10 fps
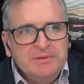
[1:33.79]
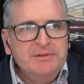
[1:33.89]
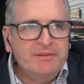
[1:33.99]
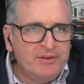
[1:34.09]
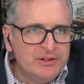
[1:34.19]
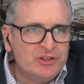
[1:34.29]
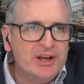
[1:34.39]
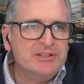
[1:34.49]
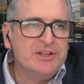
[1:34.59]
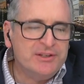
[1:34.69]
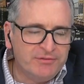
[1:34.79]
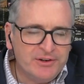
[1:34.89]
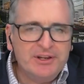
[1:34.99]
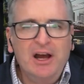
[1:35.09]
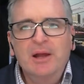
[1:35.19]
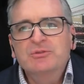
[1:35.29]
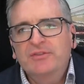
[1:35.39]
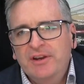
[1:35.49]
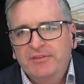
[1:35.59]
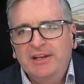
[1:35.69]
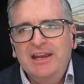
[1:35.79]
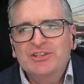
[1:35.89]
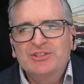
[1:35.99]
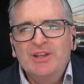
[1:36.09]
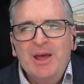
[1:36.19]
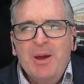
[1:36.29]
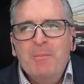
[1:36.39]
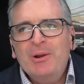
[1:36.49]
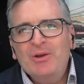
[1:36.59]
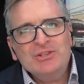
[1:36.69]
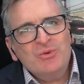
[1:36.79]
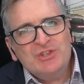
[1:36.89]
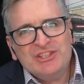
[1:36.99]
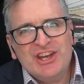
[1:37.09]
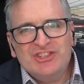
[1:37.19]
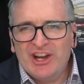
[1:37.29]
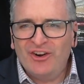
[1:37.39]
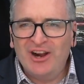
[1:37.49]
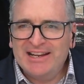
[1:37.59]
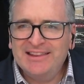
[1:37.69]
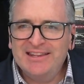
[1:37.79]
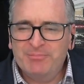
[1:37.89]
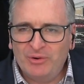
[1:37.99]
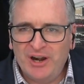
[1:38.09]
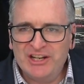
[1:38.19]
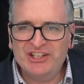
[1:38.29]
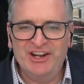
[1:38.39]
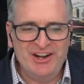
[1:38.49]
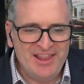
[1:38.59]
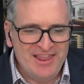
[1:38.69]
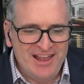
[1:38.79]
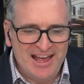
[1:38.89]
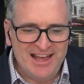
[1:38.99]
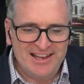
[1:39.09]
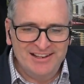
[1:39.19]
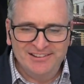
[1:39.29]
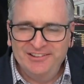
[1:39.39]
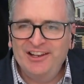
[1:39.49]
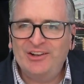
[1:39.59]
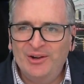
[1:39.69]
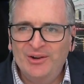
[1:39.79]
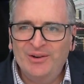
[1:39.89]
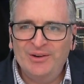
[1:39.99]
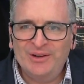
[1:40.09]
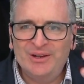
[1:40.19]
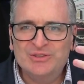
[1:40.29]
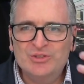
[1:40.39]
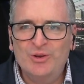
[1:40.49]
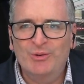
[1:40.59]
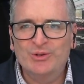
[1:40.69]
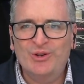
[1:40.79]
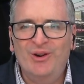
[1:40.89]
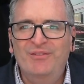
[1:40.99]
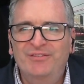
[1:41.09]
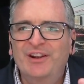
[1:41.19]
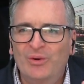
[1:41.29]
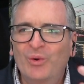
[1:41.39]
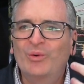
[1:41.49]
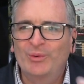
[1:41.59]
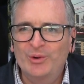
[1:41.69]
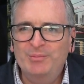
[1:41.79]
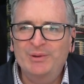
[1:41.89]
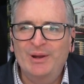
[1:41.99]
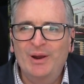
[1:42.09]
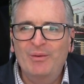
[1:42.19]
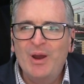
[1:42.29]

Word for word: different drinks at different times for different occasions, but also just in general, I get the impression that liquor consumers are a fickle group. You know,